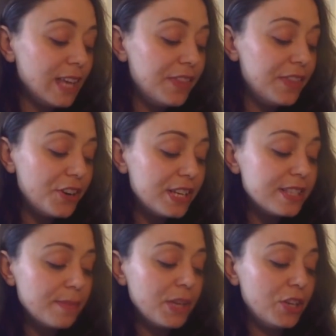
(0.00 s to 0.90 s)
And there is
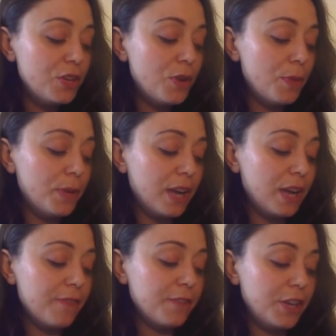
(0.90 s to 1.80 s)
something new opening
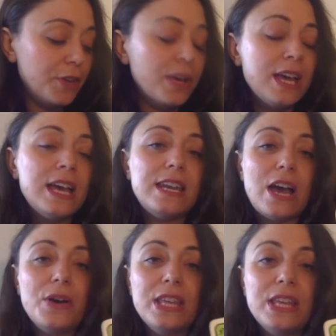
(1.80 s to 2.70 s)
up for you.
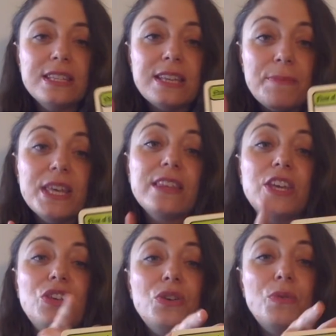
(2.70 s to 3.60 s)
Now, it's something
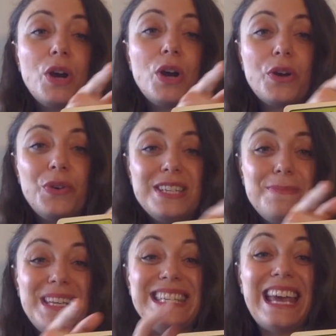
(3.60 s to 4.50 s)
that you are going to
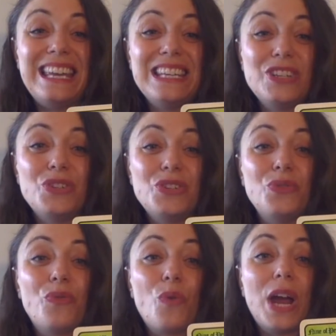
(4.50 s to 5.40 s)
be tending
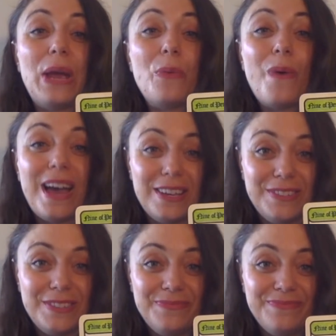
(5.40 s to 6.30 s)
to for a
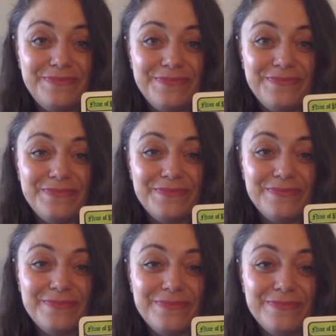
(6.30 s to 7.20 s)
while,
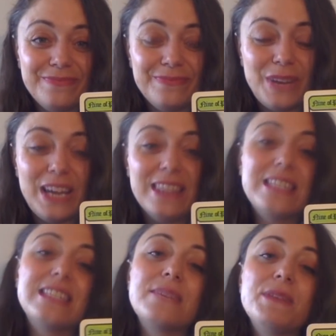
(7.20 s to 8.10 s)
right?
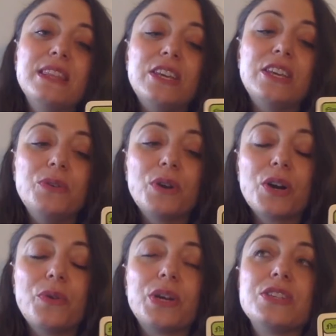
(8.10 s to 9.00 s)
This is something that you are
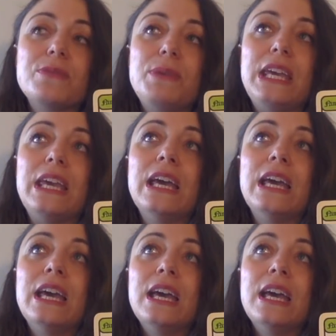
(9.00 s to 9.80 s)
going to be